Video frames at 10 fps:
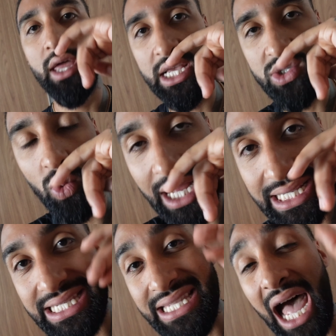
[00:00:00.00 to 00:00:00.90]
is when I
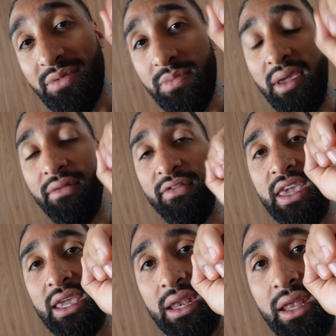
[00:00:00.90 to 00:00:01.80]
stopped being
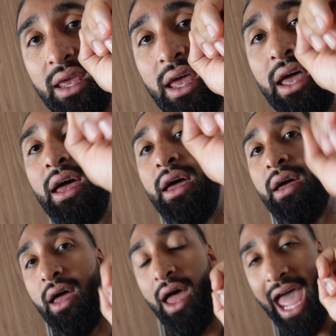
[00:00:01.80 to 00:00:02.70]
vegan
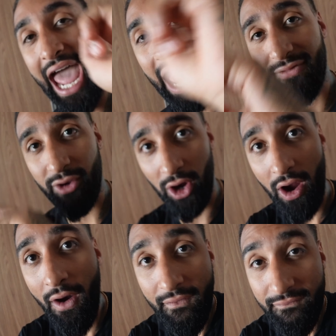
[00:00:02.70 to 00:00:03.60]
after
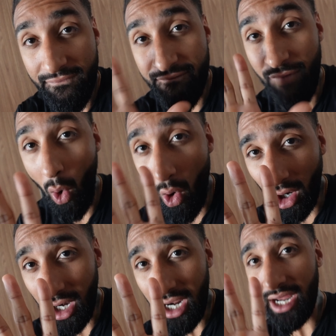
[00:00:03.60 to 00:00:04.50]

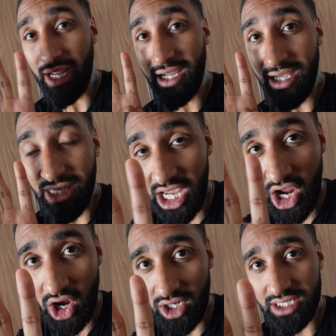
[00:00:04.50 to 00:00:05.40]
4
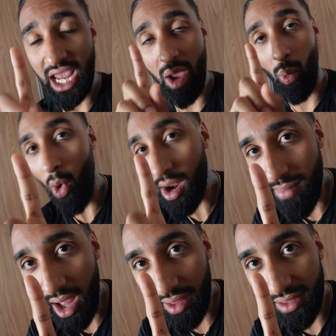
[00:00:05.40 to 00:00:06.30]
years and 1
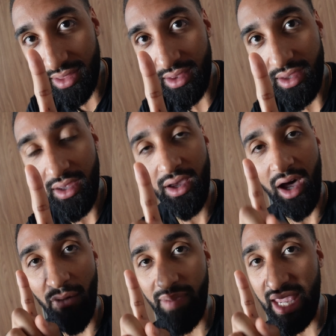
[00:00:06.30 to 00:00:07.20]
month
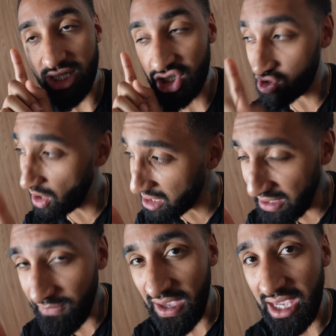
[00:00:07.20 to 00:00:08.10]
of being
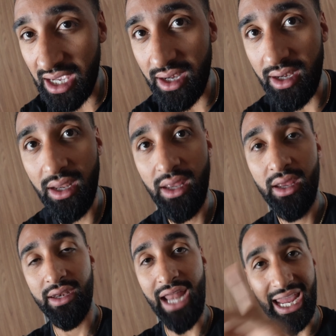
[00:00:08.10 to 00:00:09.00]
strictly vegan,
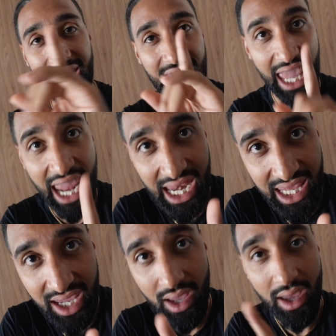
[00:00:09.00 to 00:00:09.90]
not eating
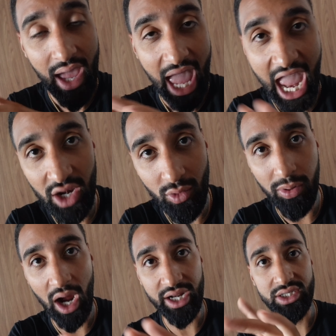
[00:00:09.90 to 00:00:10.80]
any animal
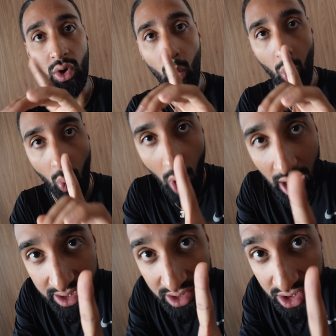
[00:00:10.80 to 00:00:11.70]
products
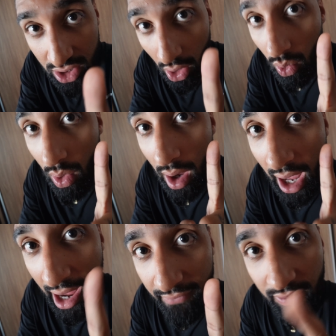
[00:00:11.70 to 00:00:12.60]

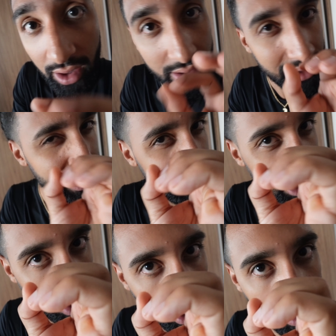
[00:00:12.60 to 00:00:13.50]
whatsoever.
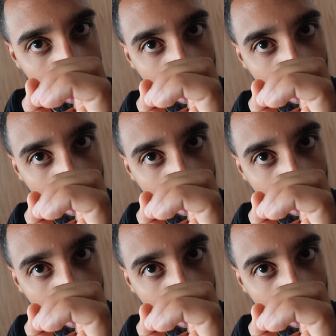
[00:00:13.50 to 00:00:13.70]
Zero.